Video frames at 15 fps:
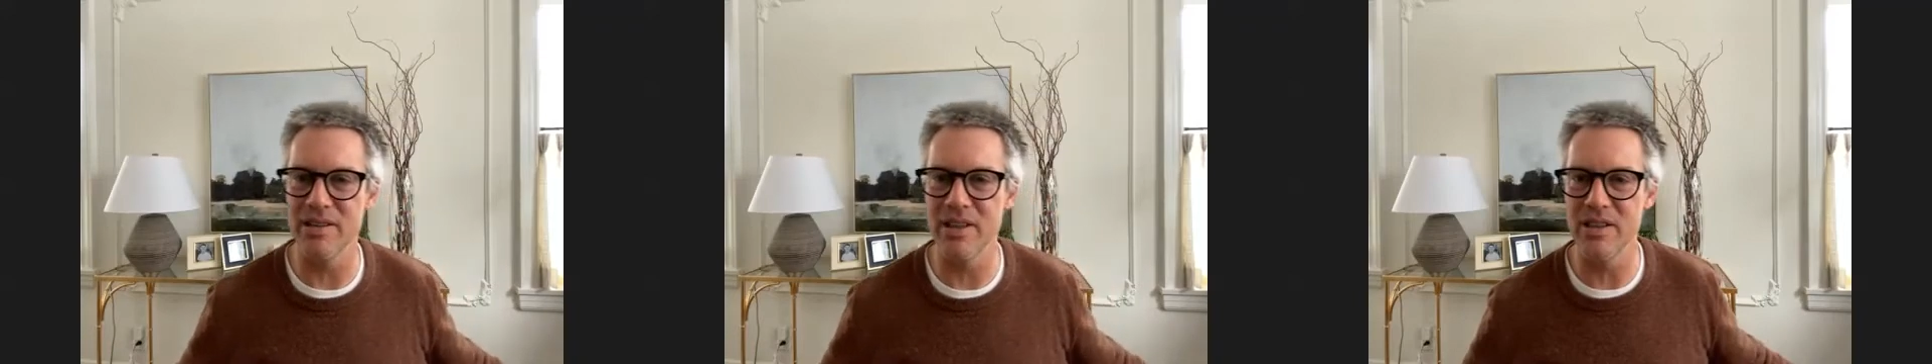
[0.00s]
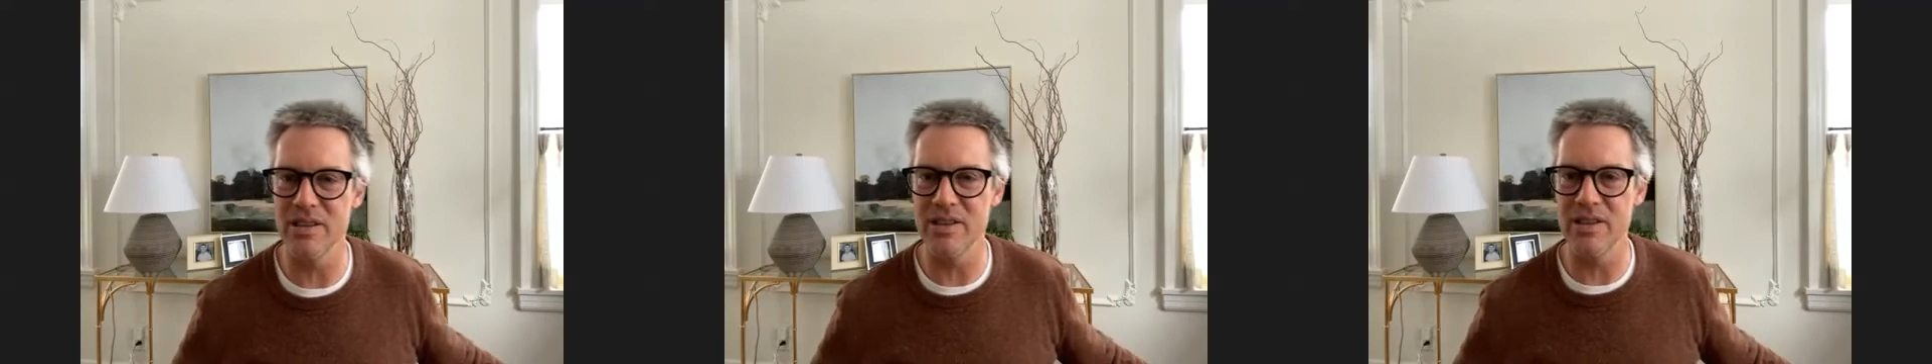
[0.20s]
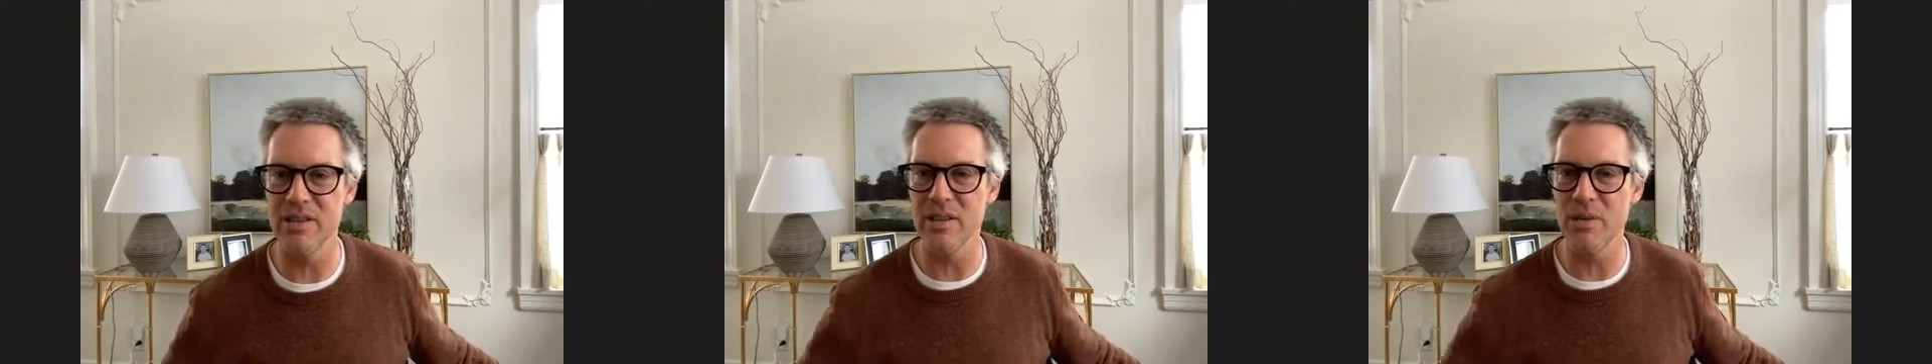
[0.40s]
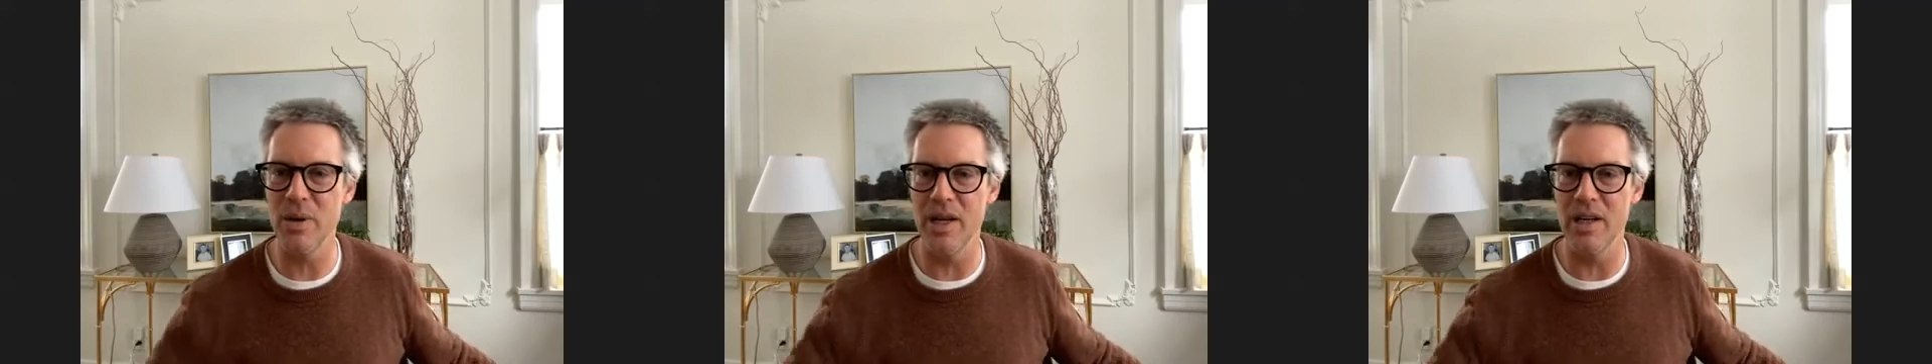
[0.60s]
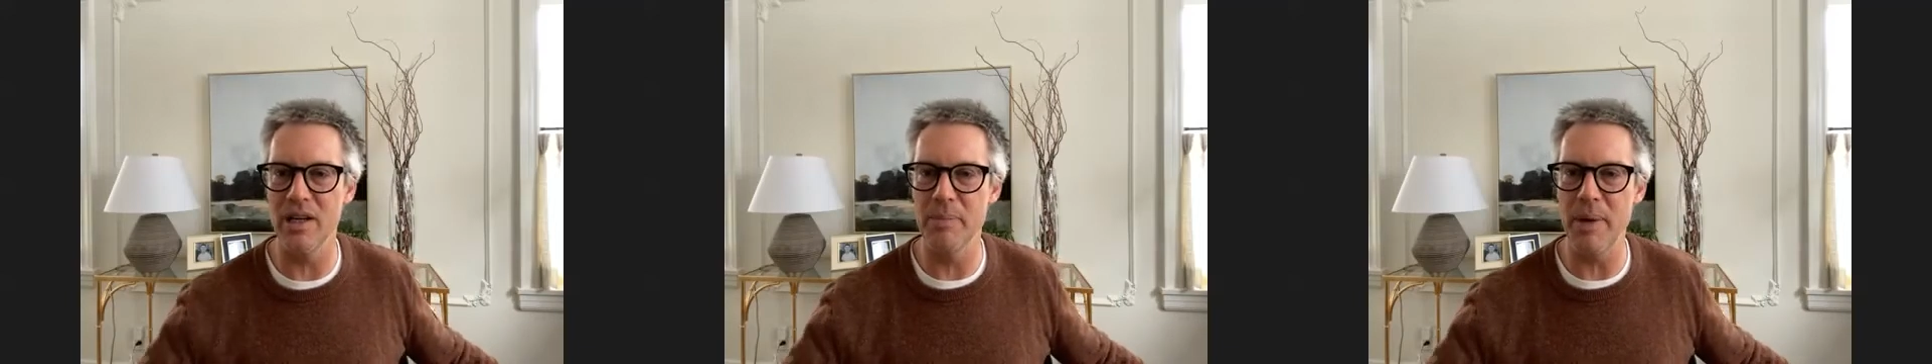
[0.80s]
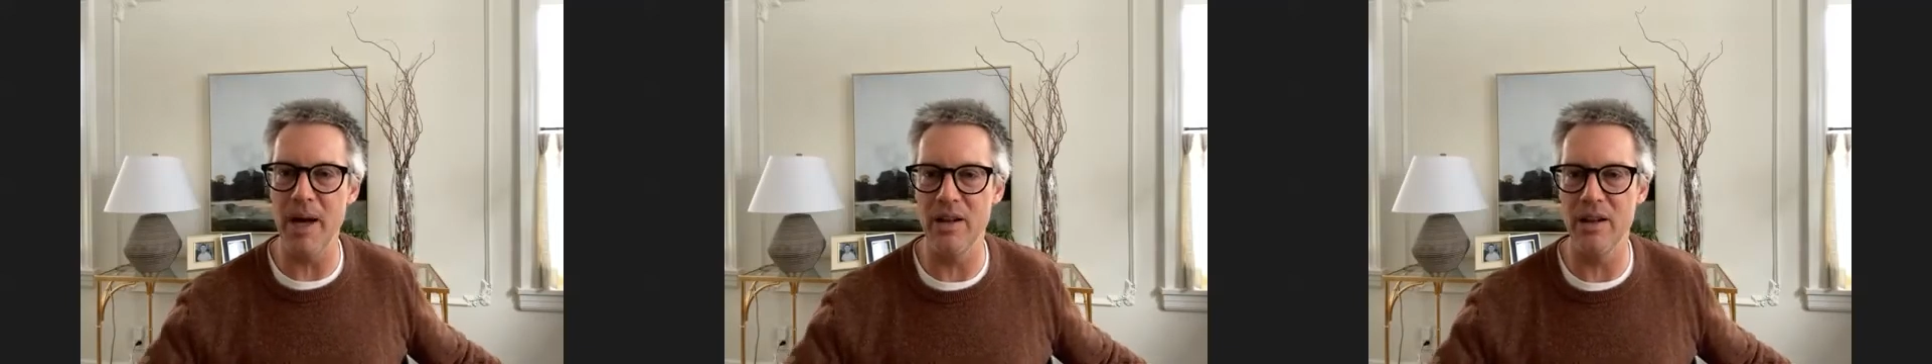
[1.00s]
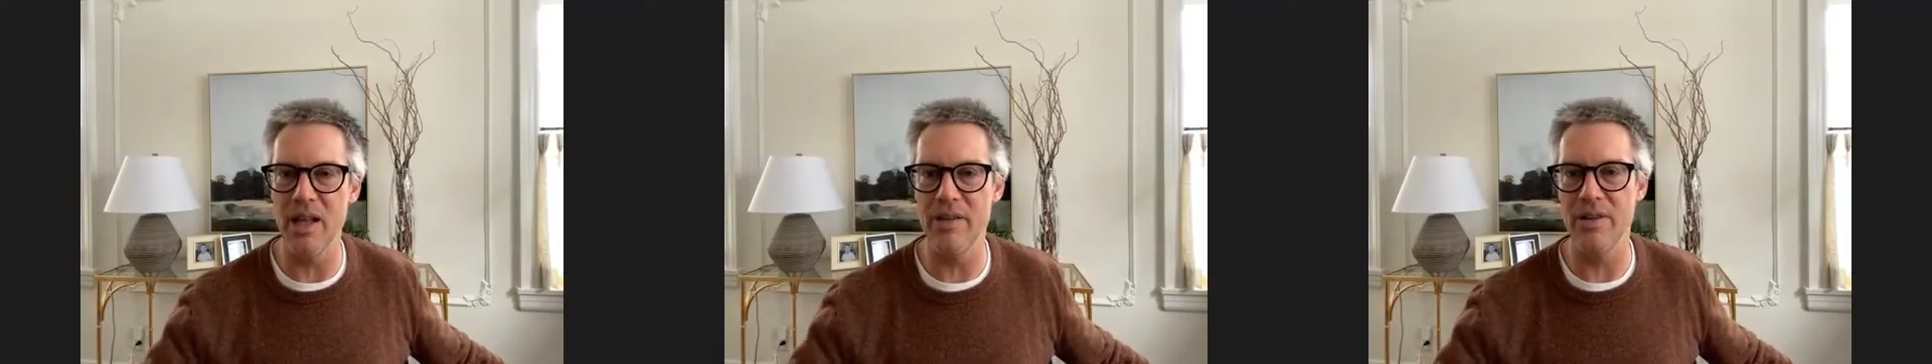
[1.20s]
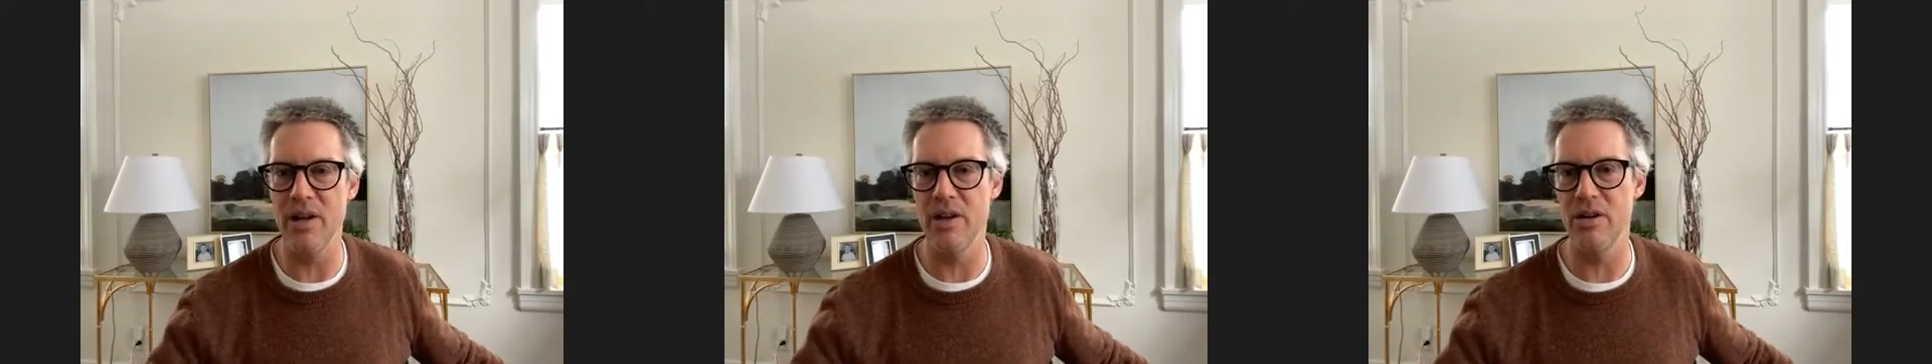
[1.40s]
There's about
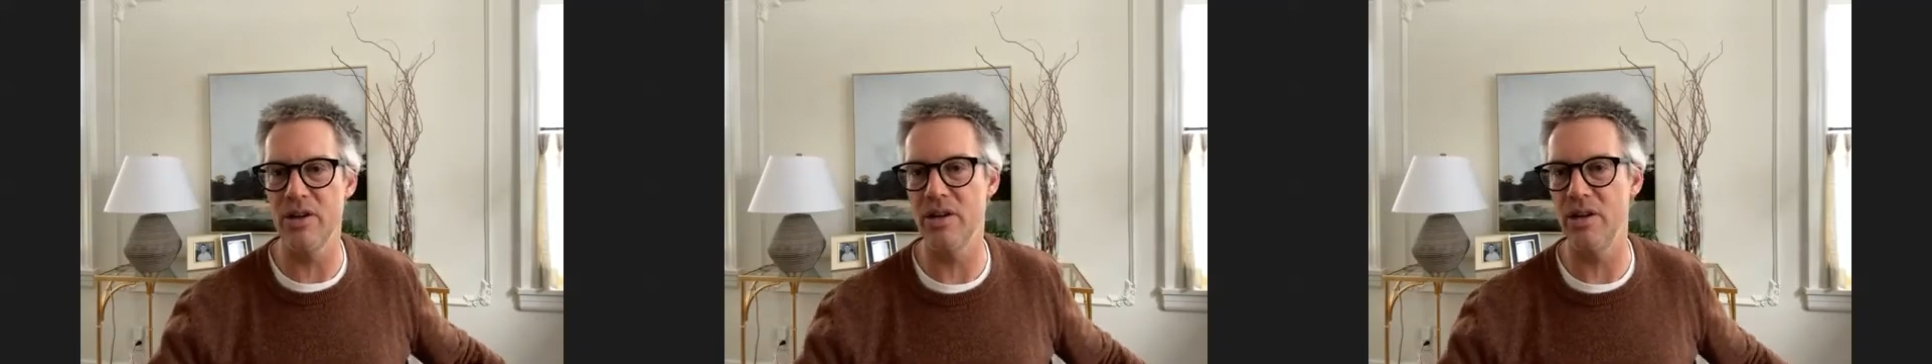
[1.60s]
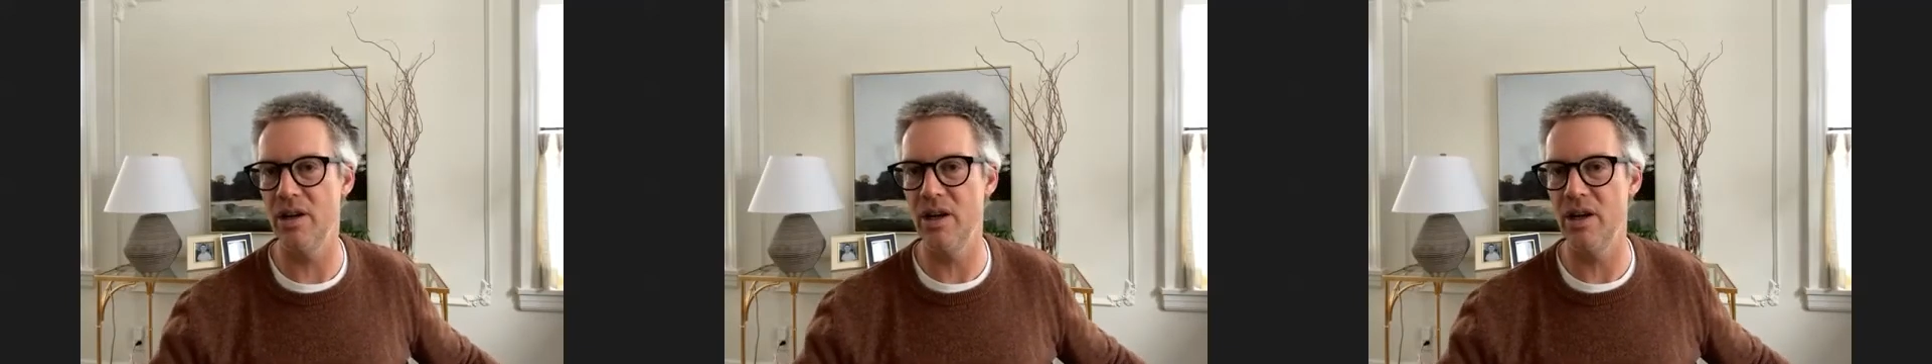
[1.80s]
1,100